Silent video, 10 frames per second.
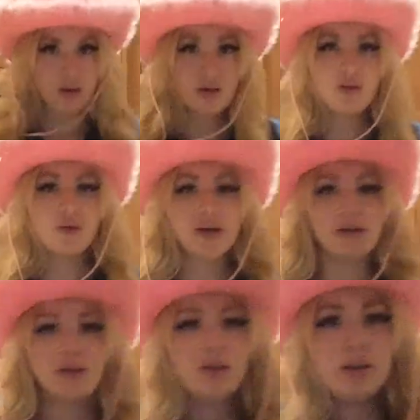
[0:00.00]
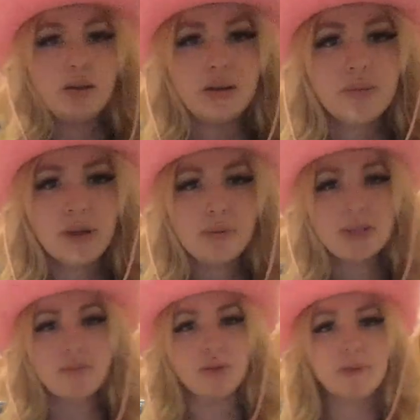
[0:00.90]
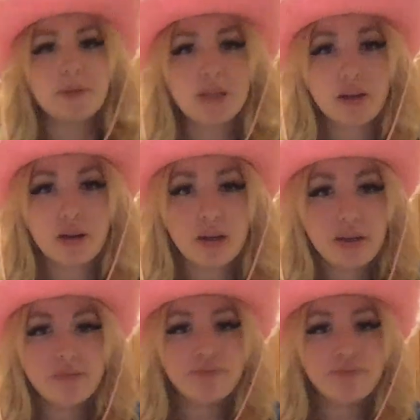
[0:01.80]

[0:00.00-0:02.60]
What? I'm gonna put some lipstick on.